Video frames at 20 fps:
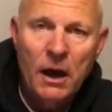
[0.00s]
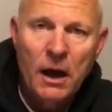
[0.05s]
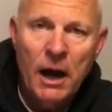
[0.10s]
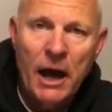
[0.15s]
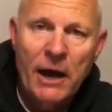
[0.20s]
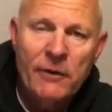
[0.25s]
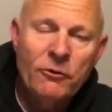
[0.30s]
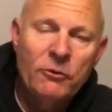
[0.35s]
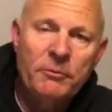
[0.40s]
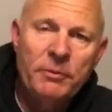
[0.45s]

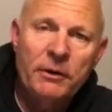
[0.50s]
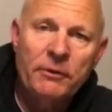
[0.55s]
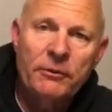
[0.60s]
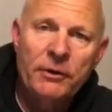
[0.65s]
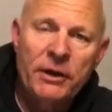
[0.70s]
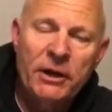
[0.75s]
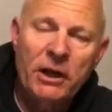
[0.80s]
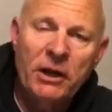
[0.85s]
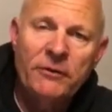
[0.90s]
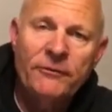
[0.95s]
I will be
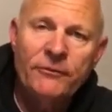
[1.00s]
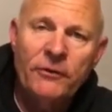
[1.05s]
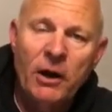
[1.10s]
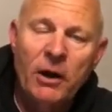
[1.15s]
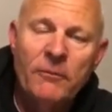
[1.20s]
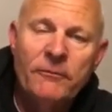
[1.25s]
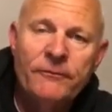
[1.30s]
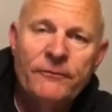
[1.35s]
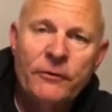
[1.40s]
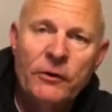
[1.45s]
reading
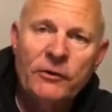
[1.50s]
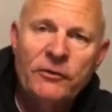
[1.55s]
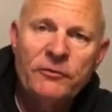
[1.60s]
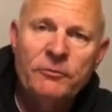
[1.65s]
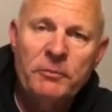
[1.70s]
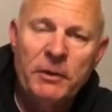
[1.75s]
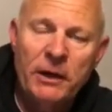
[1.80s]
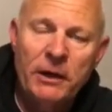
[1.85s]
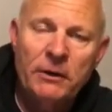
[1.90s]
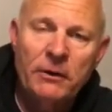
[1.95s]
from 1
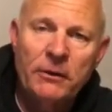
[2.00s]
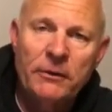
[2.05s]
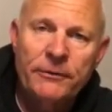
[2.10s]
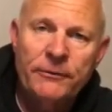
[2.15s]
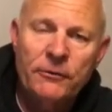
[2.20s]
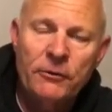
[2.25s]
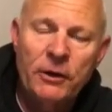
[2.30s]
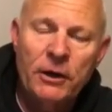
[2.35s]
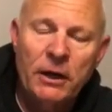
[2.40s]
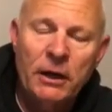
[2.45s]
Peter
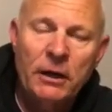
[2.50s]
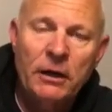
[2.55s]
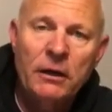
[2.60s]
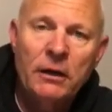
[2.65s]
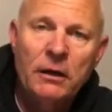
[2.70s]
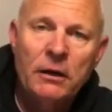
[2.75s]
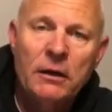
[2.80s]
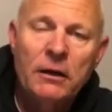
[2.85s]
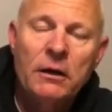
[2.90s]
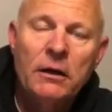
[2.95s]
3,
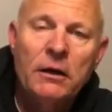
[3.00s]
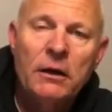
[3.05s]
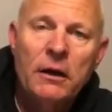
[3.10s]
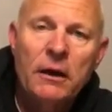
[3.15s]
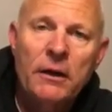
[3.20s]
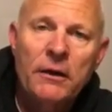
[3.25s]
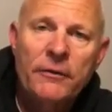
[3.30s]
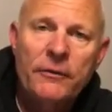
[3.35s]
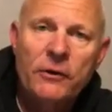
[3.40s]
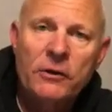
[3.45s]

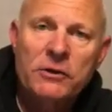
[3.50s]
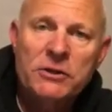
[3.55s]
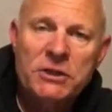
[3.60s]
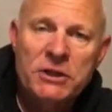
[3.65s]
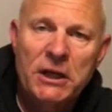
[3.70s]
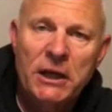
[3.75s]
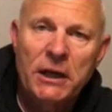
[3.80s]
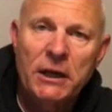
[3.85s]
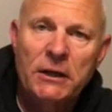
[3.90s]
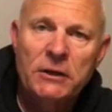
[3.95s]

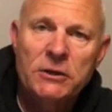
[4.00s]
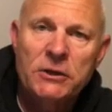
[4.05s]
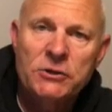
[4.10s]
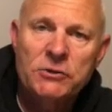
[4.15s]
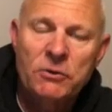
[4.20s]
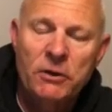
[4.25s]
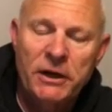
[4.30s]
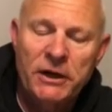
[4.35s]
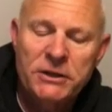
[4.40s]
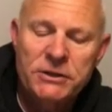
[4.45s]
13 to
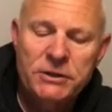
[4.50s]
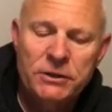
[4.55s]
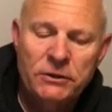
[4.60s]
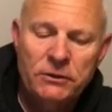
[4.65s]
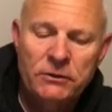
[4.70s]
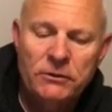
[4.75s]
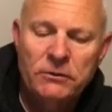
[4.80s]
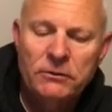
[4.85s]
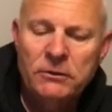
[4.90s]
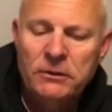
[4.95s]

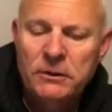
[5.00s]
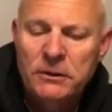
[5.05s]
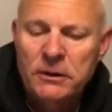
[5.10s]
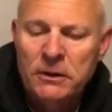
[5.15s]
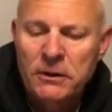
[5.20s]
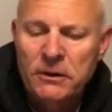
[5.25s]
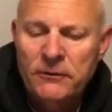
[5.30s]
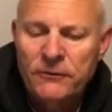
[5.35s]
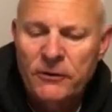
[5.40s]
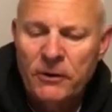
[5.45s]
22
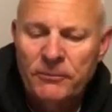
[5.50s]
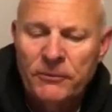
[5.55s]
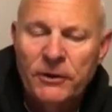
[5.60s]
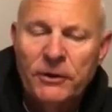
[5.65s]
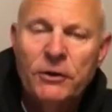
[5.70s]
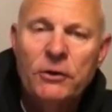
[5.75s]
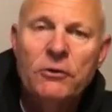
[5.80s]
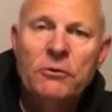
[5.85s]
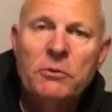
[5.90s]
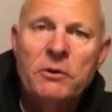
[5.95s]
from the
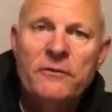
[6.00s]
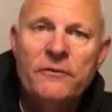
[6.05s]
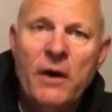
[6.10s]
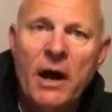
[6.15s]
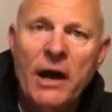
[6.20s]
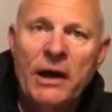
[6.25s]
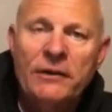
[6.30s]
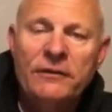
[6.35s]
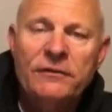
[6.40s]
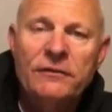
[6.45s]
New
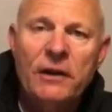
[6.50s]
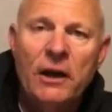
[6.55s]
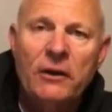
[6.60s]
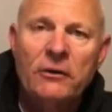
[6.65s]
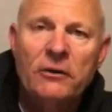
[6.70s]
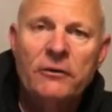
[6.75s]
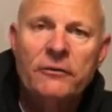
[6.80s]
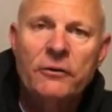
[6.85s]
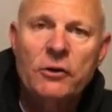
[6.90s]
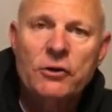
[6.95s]
Revised
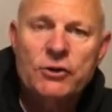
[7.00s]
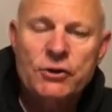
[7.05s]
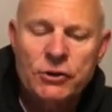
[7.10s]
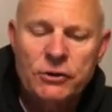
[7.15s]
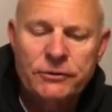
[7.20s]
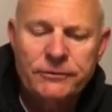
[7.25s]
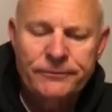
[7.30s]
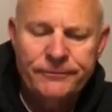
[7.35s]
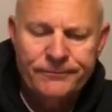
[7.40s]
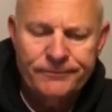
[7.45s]
Standard Version.